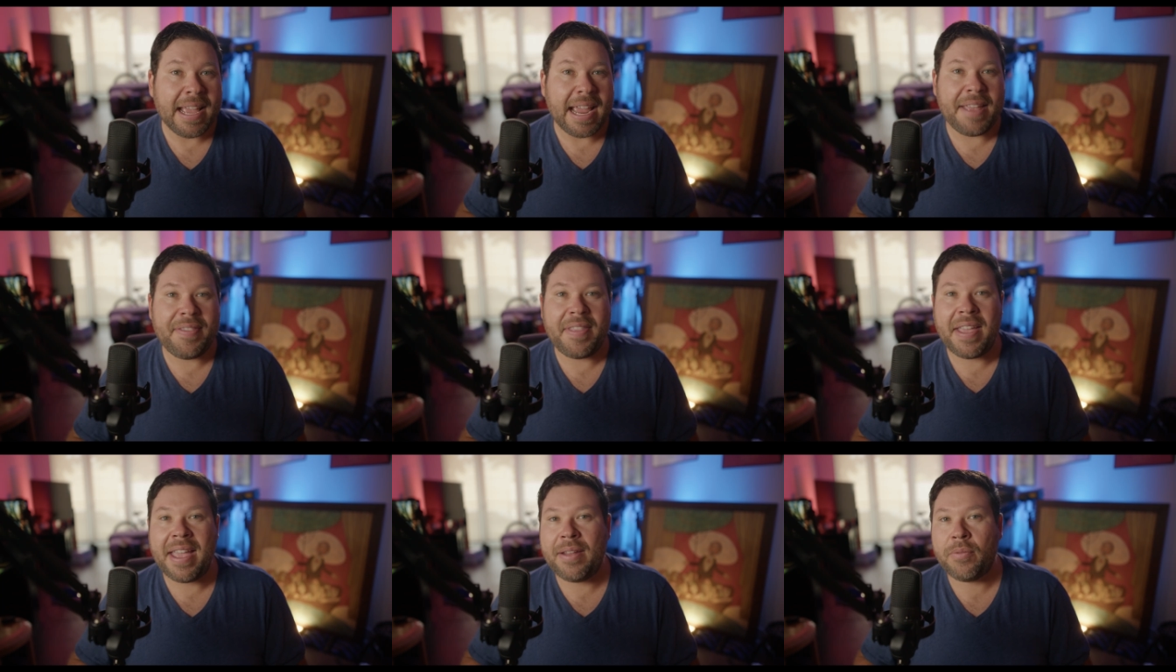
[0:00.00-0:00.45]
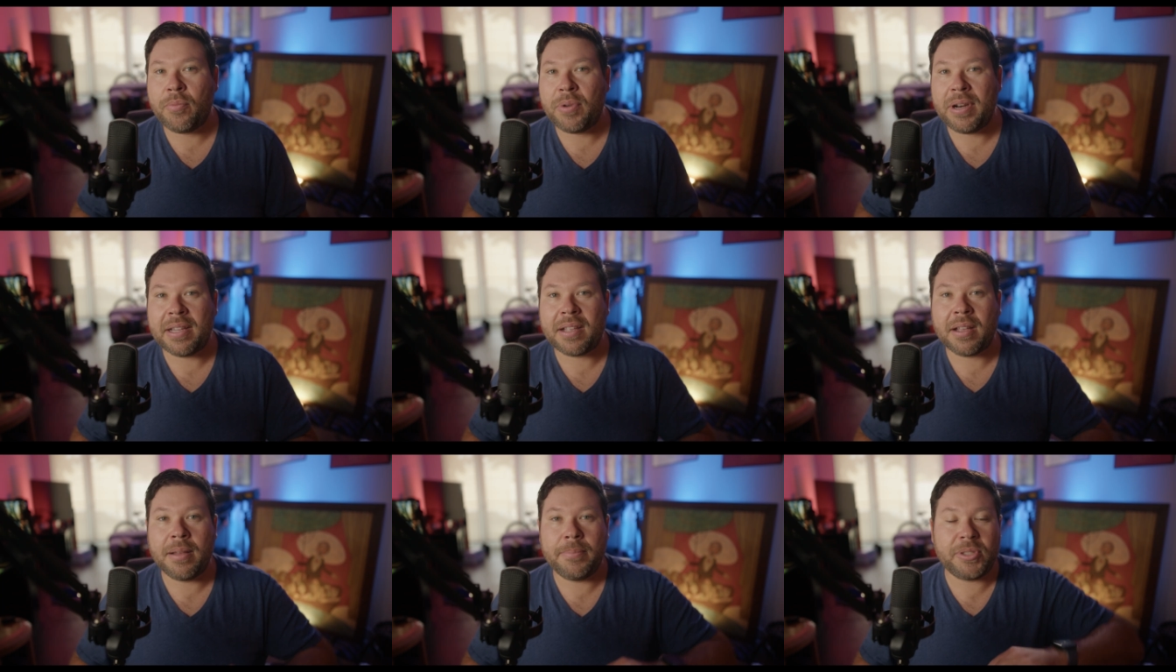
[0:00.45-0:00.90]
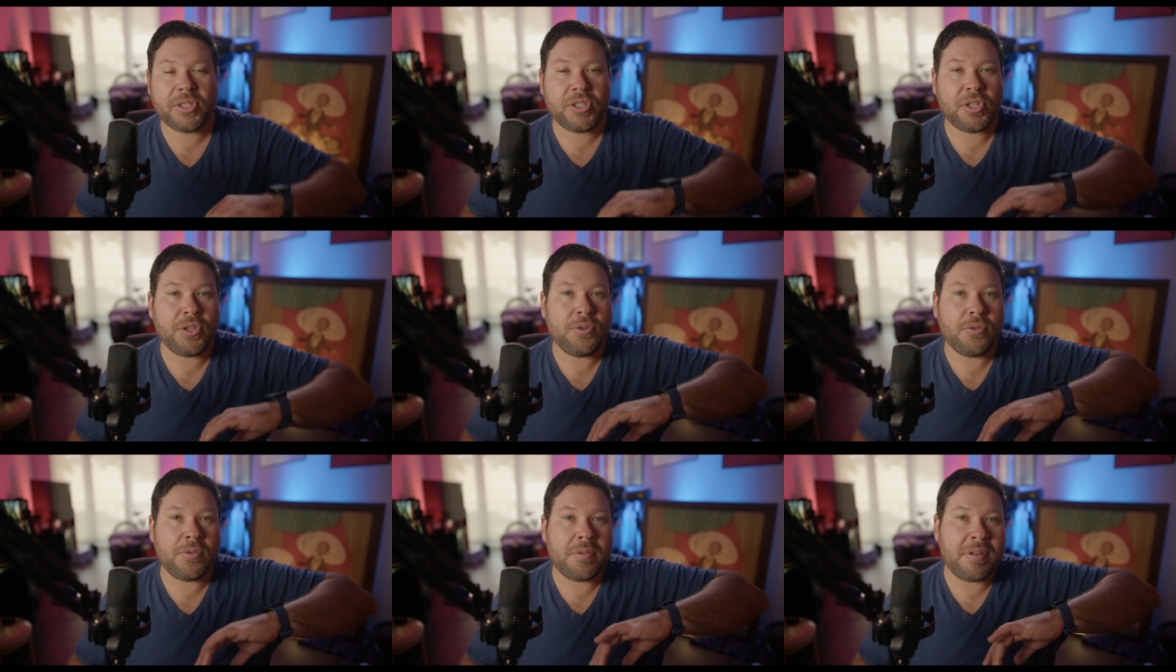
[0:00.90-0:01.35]
And then when it comes
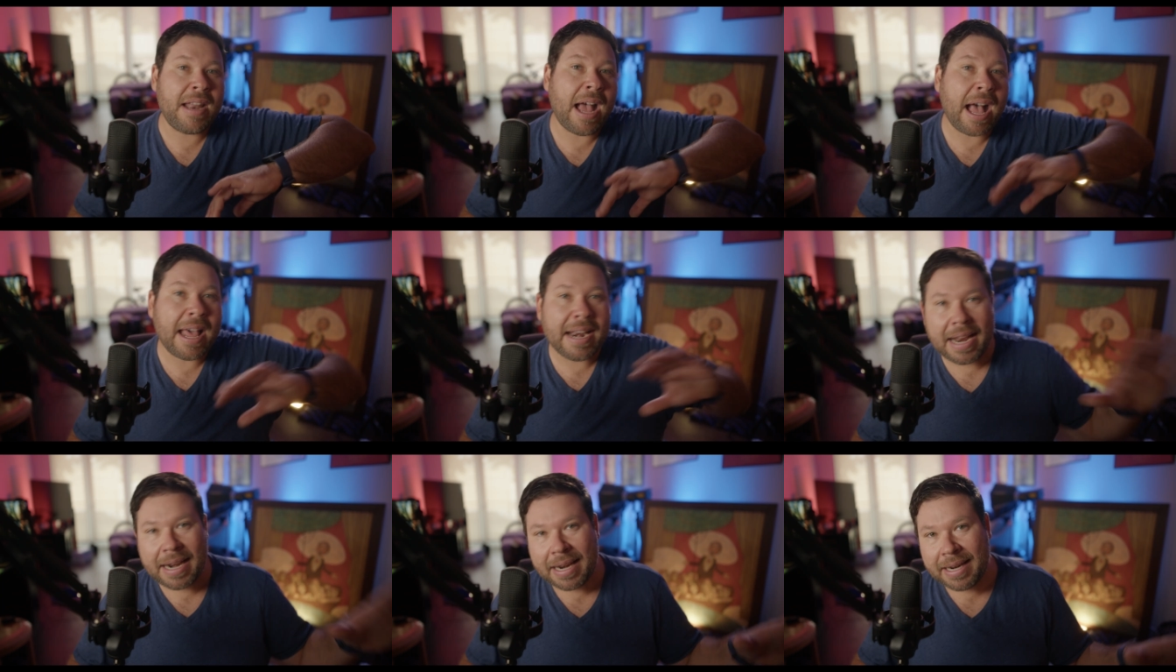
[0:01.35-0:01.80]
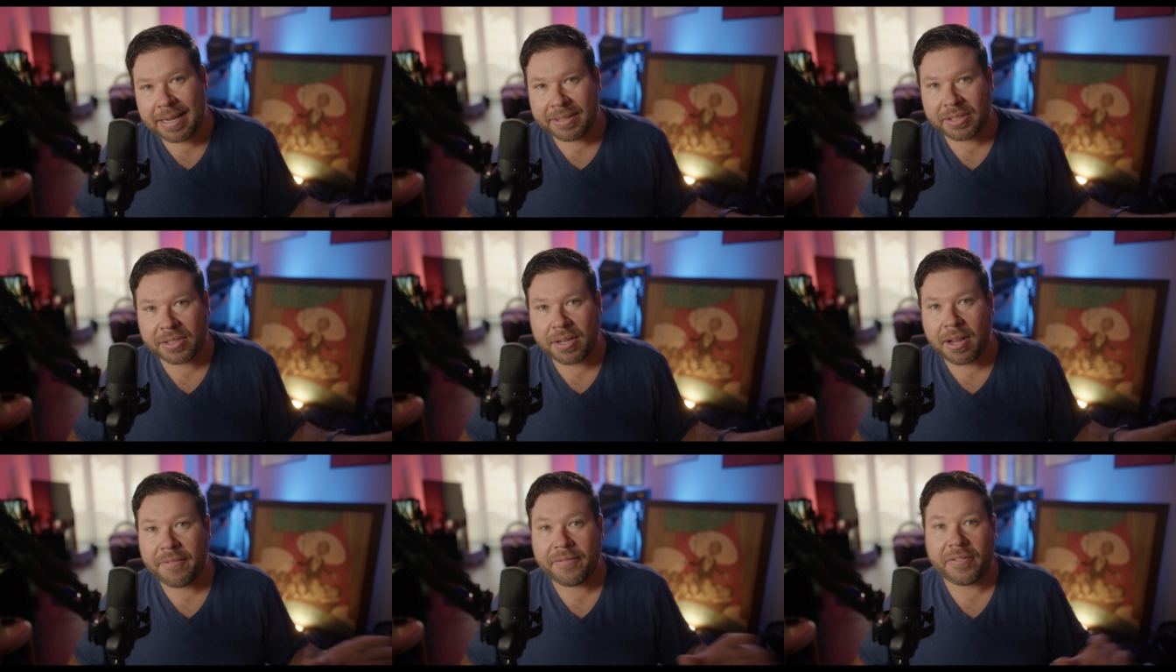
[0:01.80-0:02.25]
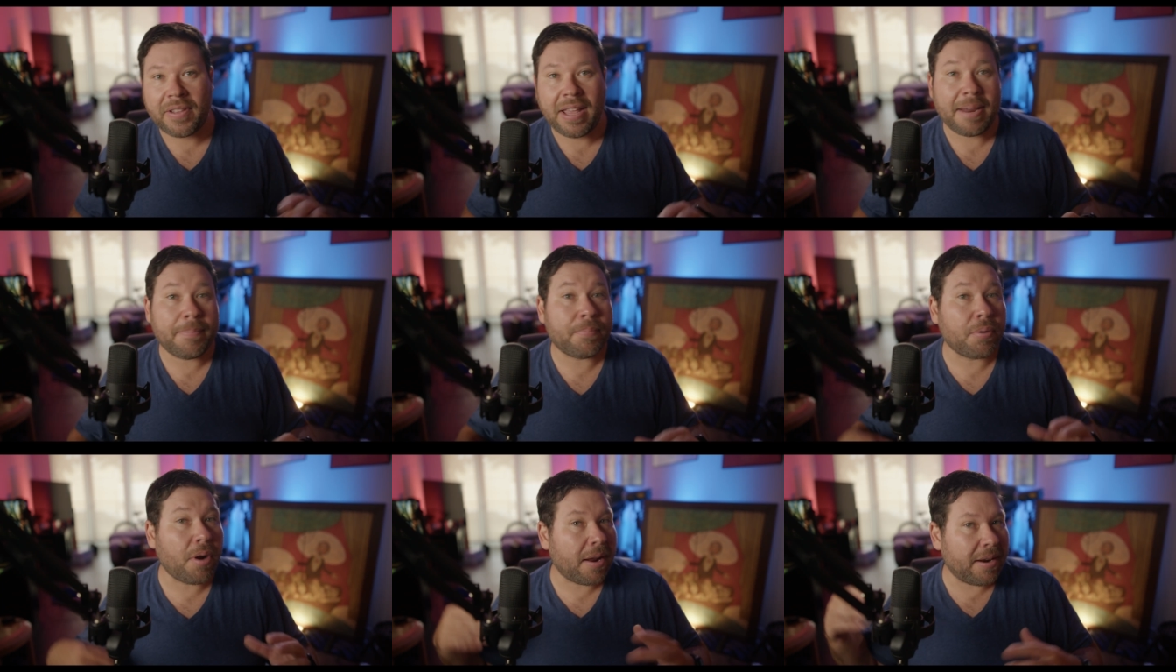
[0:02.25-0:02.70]
to not editing stuff
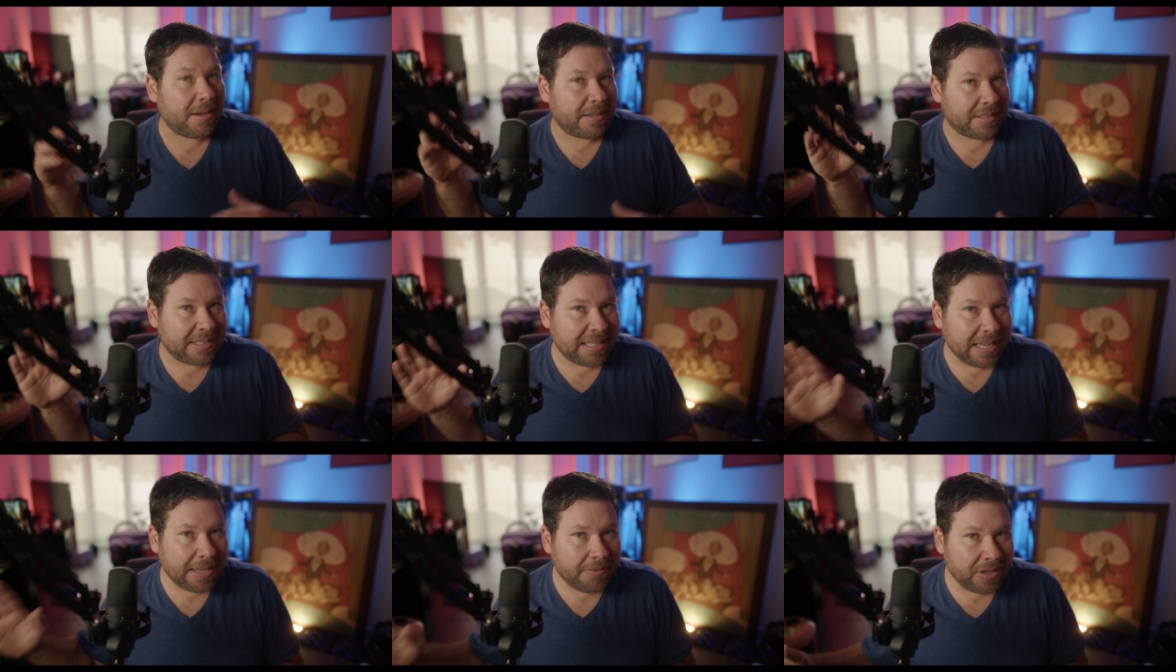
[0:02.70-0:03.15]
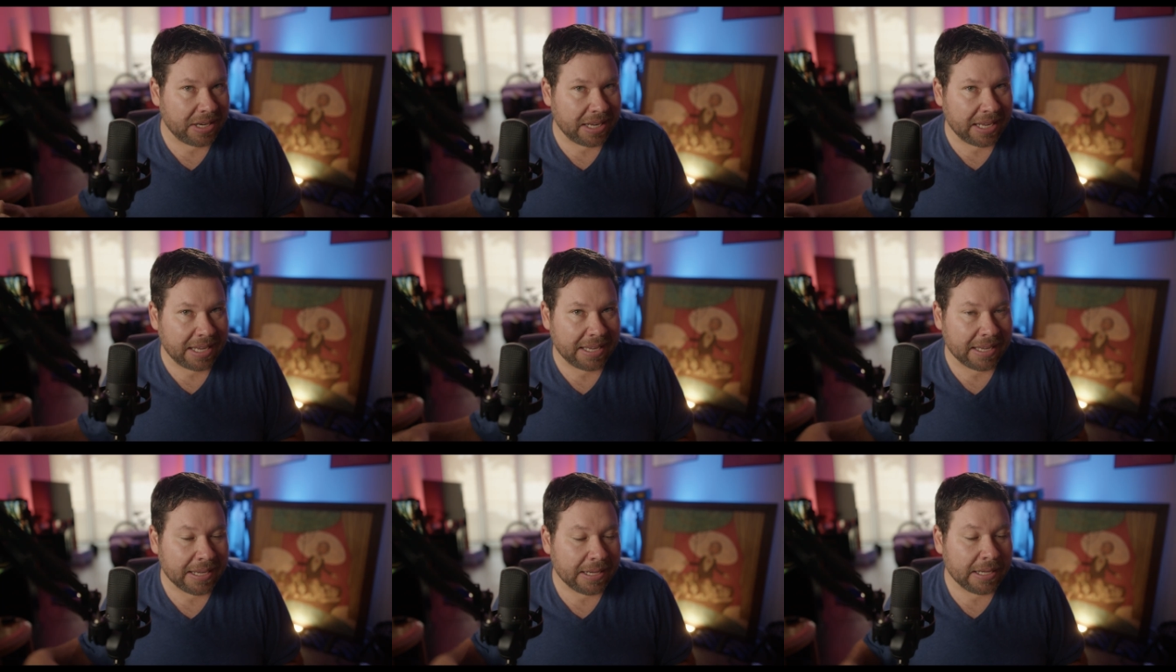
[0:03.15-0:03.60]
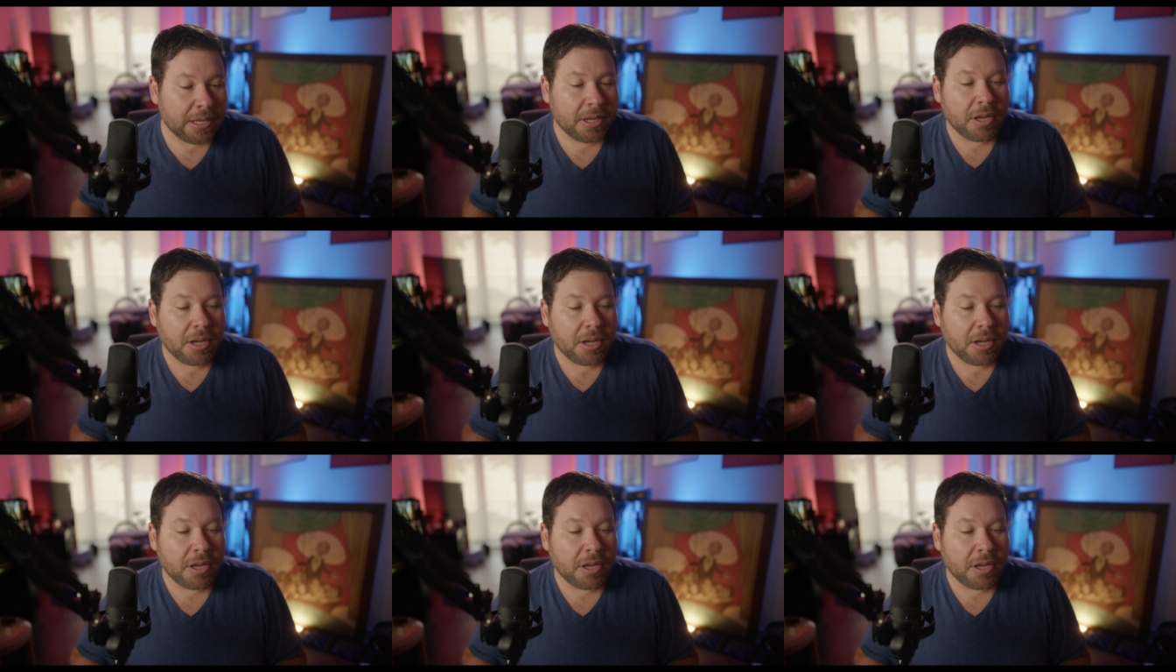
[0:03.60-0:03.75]
like productivity,